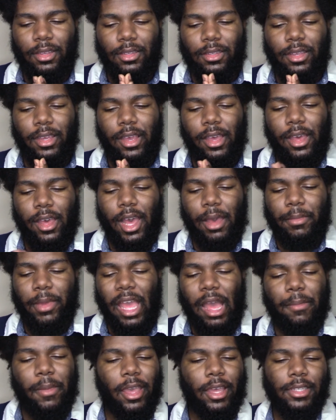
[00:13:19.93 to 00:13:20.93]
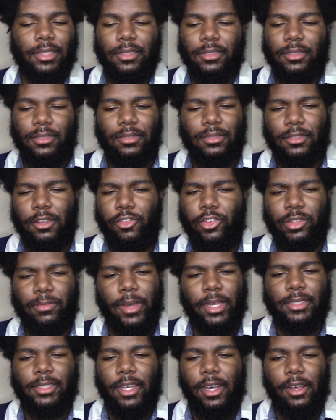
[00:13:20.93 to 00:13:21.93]
Yeah, I may go visit
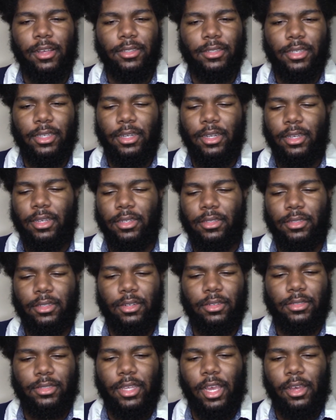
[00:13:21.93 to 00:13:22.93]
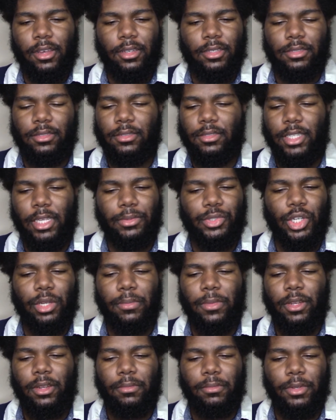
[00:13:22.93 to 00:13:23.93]
my stylist, get a a steam
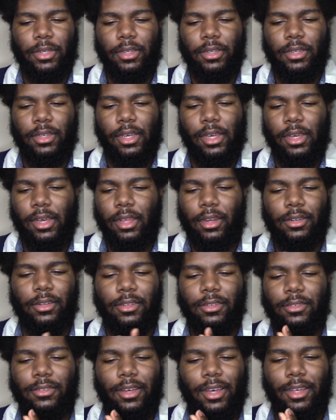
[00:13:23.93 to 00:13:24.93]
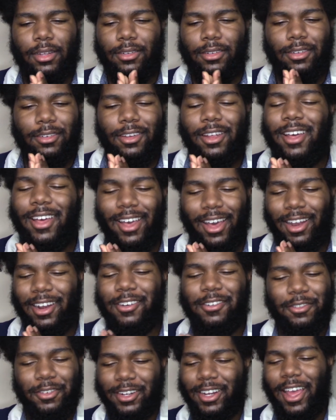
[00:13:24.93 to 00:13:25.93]
treatment, but I don't know. I
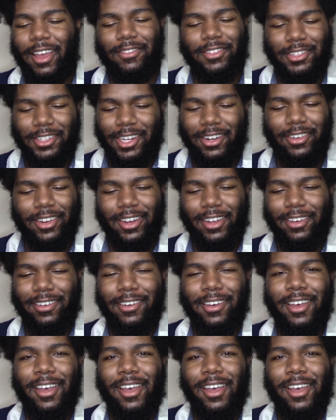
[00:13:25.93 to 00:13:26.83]
don't want to have to do that right now.